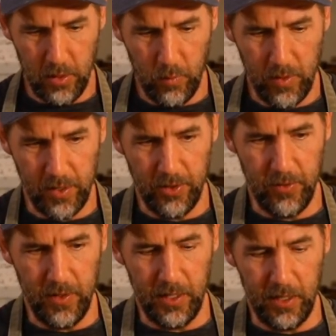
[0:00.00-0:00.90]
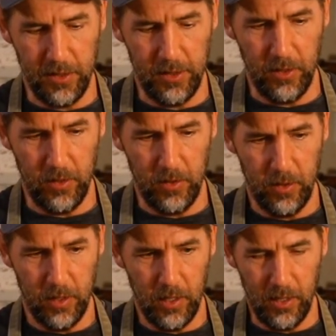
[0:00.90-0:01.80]
what you're doing is you're
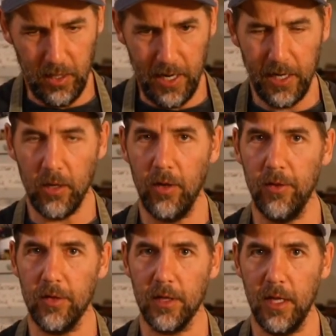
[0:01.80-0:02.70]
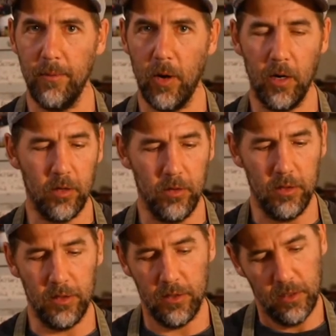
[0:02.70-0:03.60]
aligning all those clay
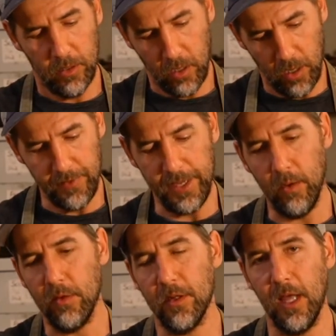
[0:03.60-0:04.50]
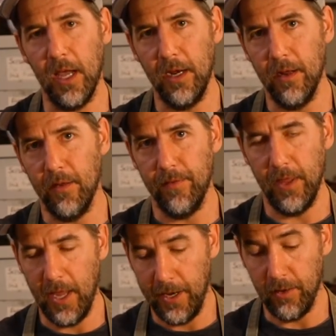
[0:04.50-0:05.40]
particles on the outside of the
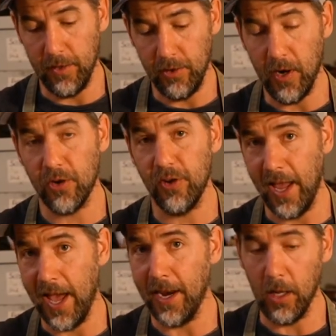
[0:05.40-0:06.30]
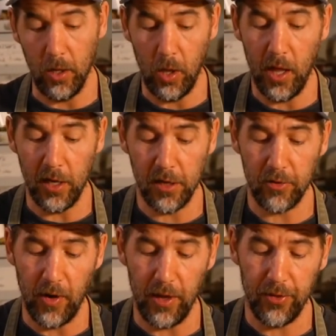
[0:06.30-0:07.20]
handle, and you're actually adding a lot of
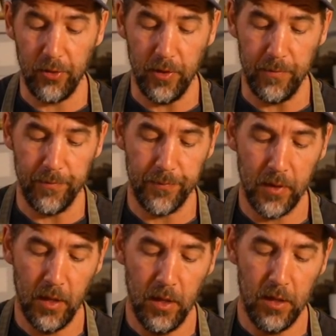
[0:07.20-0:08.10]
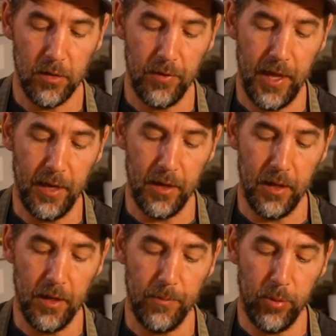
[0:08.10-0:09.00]
strength to it. So that
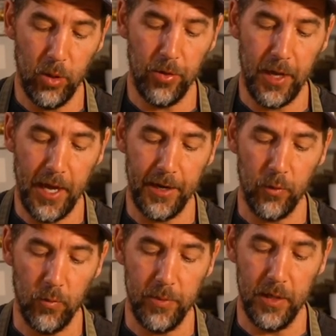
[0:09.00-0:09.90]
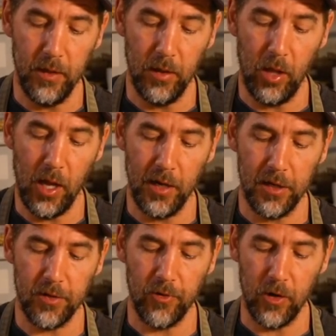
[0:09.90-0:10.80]
pulled handle will be a lot
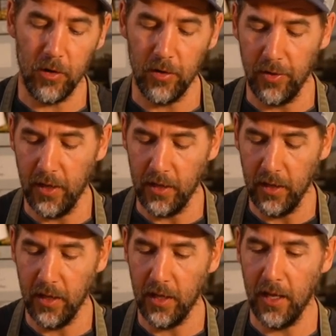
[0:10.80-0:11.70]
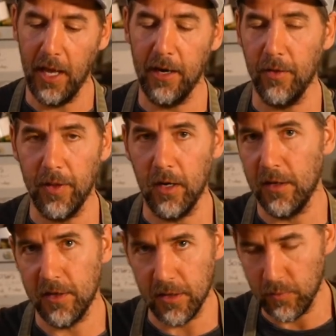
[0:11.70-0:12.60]
stronger than a handle that
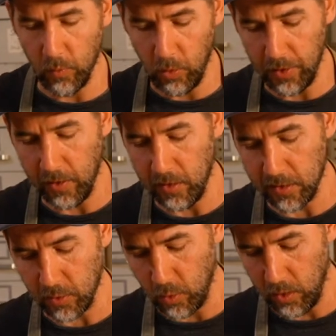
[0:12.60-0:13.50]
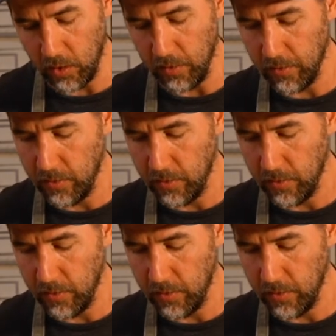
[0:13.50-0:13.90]
is just rolled out as a coil.